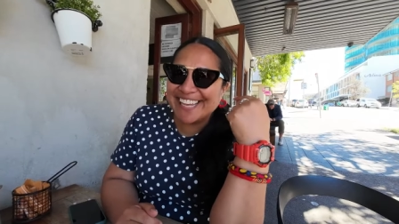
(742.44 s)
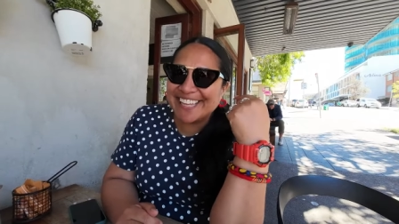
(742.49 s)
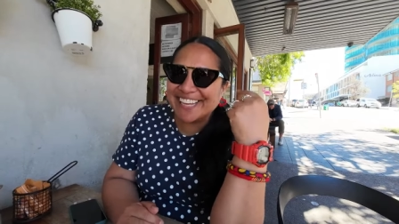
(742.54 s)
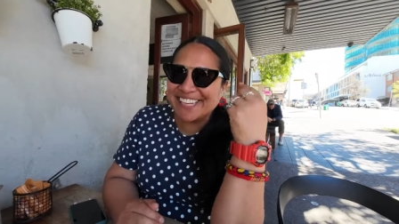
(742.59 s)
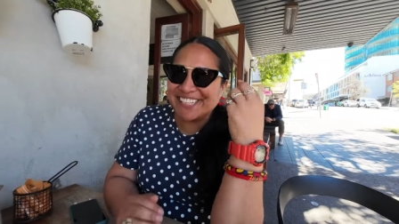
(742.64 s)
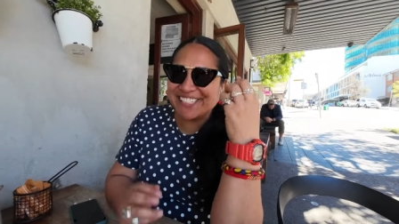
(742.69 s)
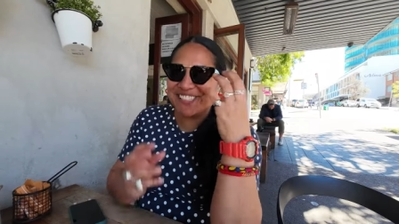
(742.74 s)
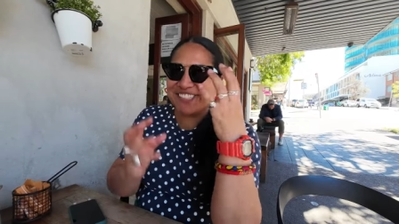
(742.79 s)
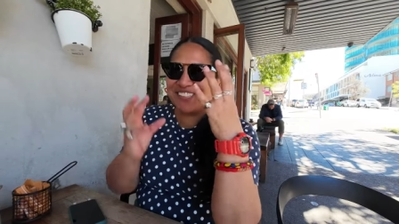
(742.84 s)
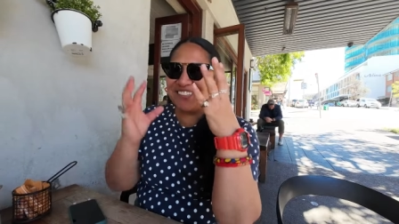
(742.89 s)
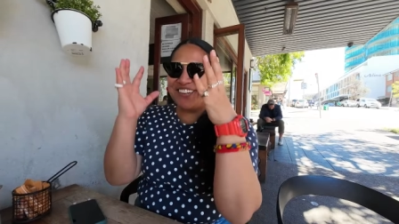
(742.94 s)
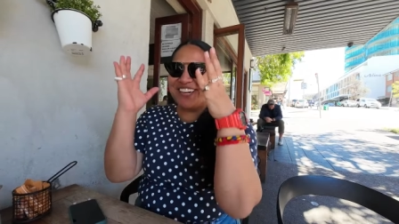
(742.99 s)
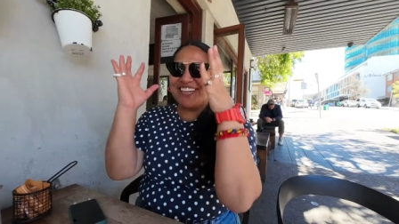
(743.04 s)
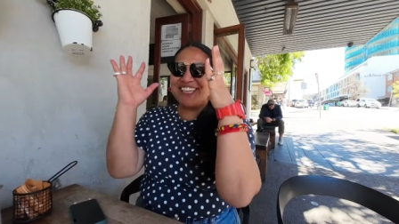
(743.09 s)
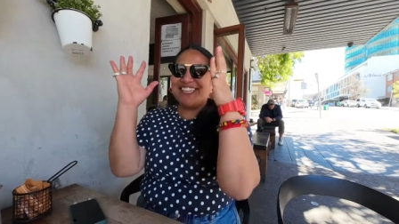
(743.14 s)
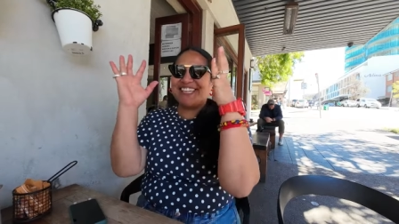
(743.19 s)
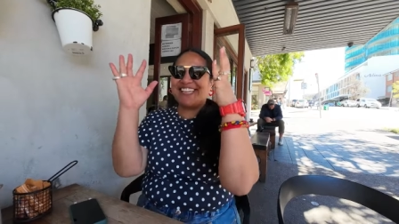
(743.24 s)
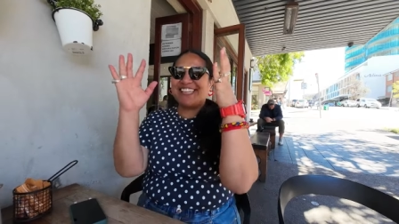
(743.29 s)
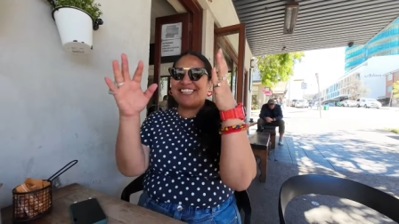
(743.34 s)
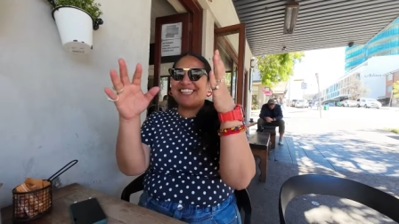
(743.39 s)
yeah. That's why
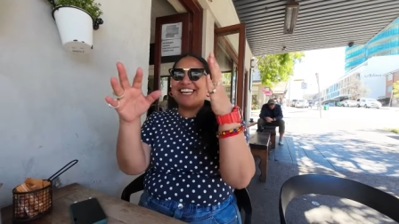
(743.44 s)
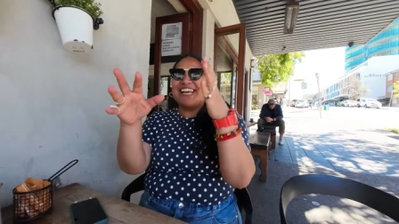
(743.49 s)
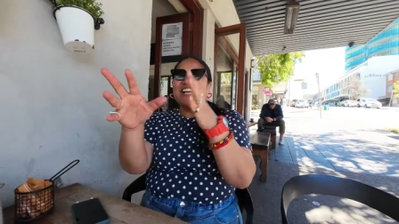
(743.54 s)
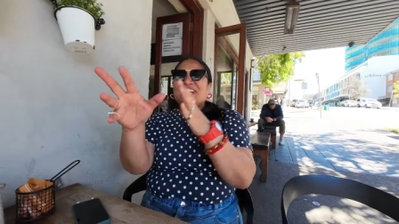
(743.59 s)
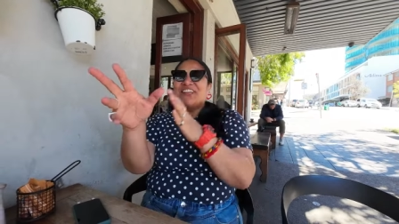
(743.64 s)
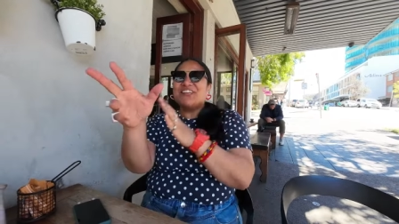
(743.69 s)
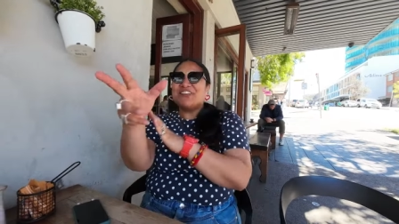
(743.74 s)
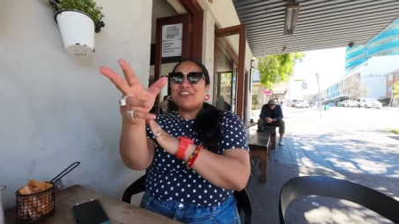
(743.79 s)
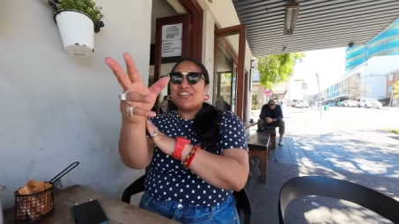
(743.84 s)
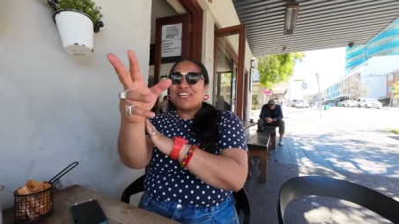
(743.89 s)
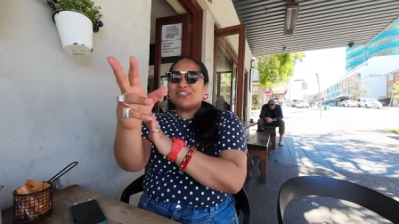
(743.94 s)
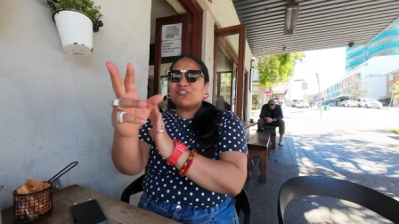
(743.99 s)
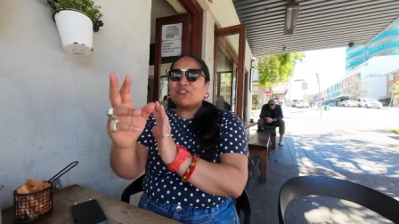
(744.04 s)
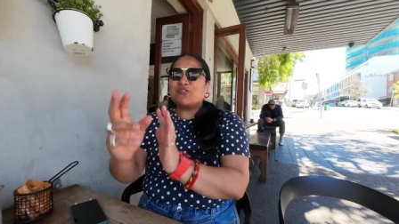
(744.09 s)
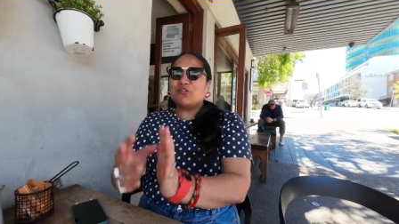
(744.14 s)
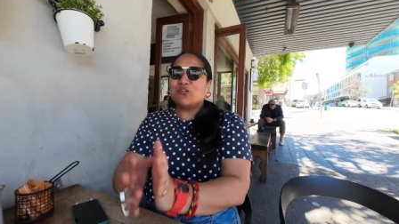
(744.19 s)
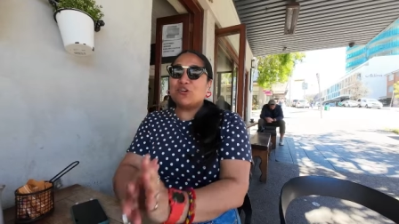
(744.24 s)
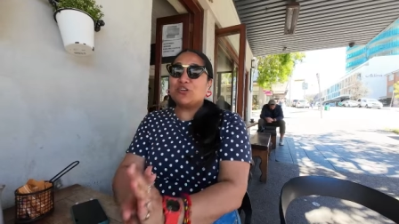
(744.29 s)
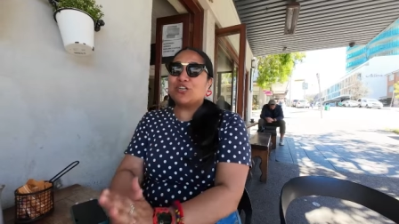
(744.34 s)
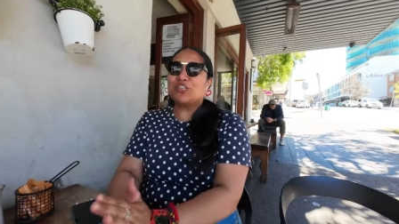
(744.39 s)
you need you need
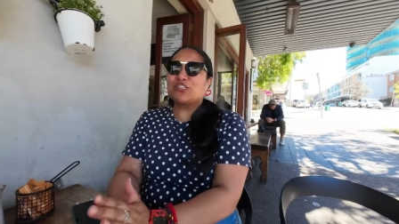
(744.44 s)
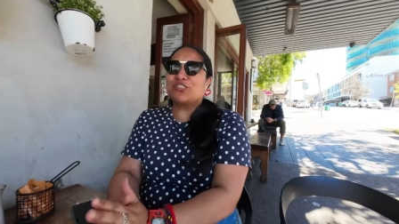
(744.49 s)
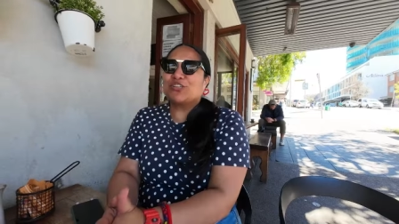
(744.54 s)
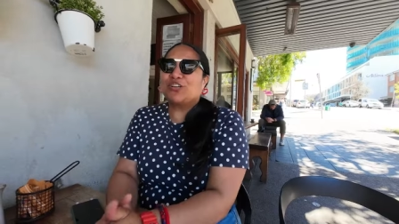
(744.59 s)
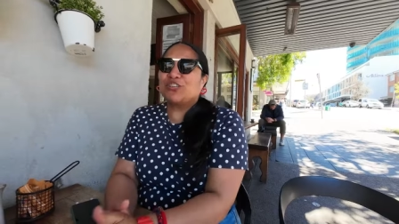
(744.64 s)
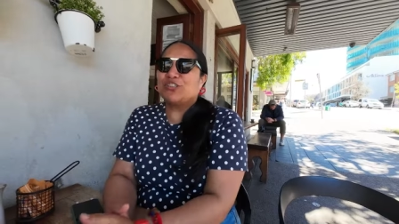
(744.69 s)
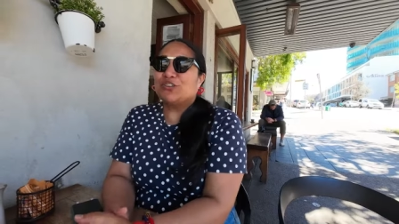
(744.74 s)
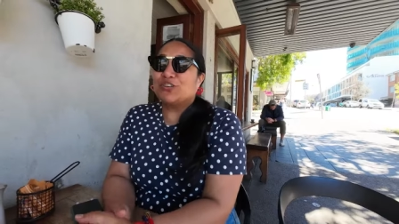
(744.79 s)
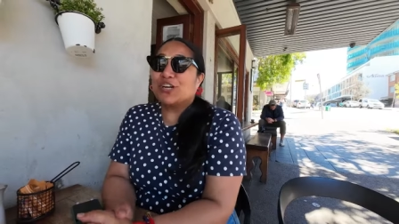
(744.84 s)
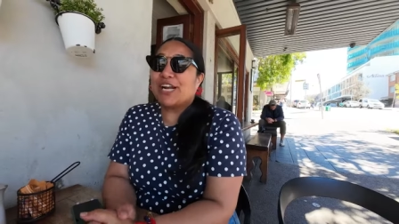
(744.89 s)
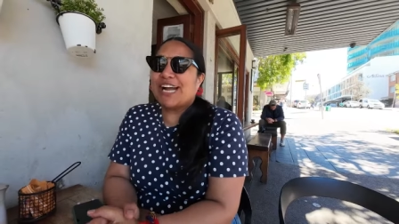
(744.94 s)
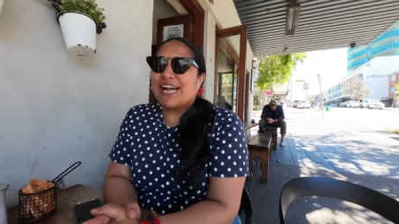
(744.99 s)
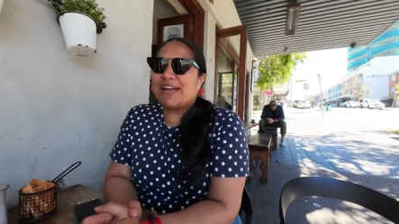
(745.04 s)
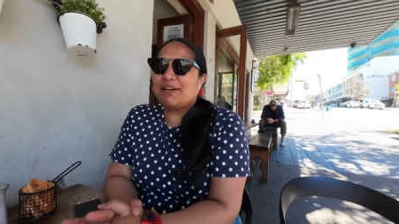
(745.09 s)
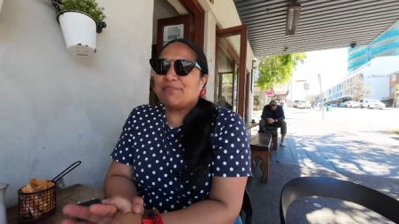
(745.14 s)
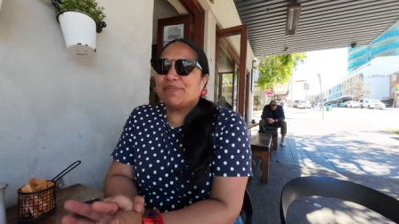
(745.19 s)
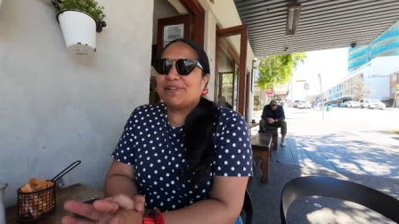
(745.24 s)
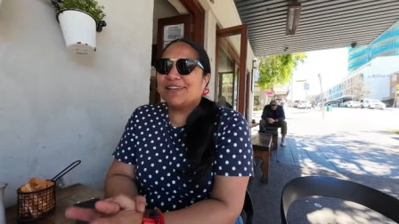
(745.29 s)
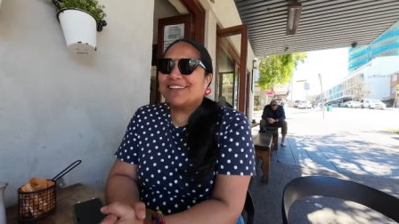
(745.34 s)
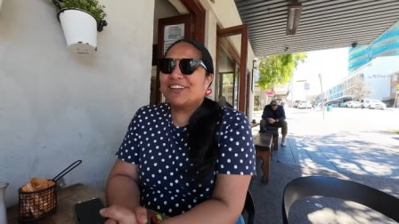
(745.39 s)
corks on your
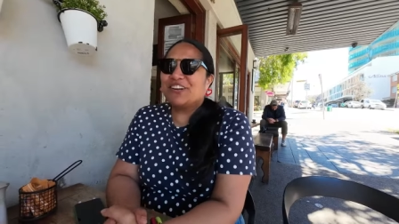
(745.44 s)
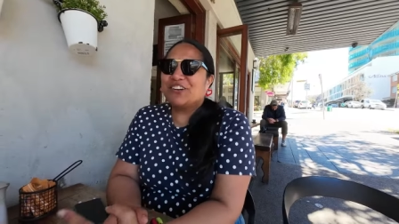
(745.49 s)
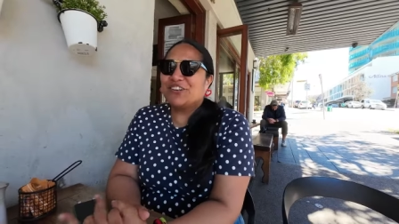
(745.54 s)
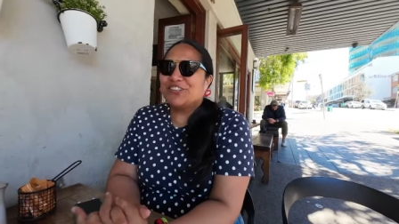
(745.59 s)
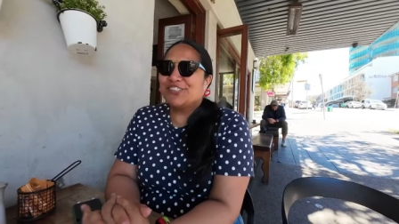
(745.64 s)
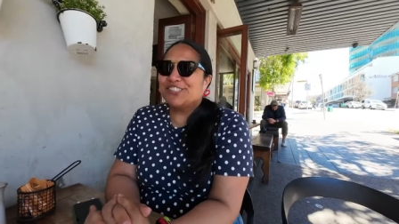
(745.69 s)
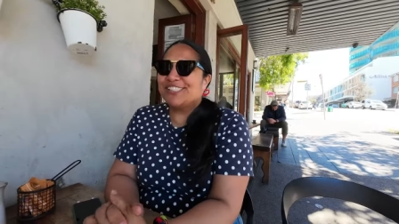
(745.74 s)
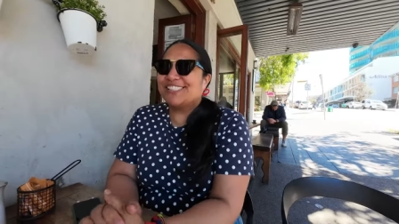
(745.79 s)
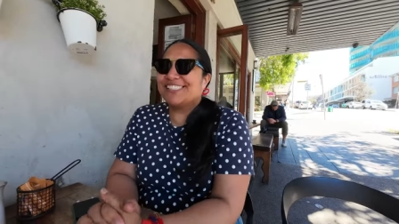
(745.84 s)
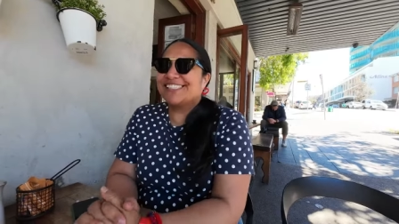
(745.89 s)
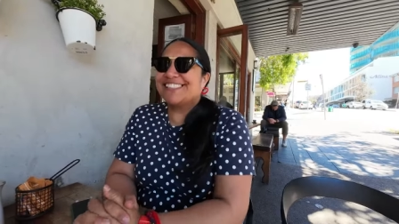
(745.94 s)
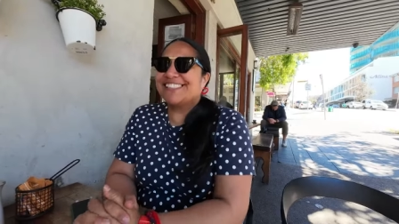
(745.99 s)
cap because.